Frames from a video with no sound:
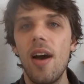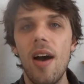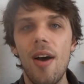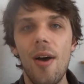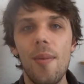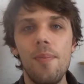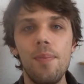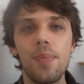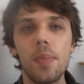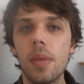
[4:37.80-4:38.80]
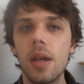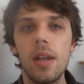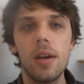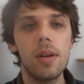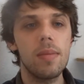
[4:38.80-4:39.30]
um, you
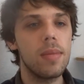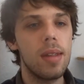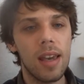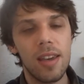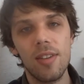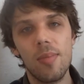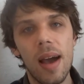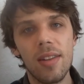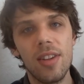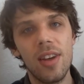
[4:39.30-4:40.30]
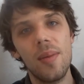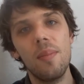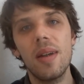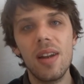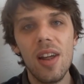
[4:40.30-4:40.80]
know, taking us back to
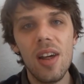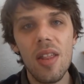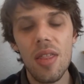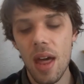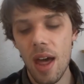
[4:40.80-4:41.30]
Middle-earth,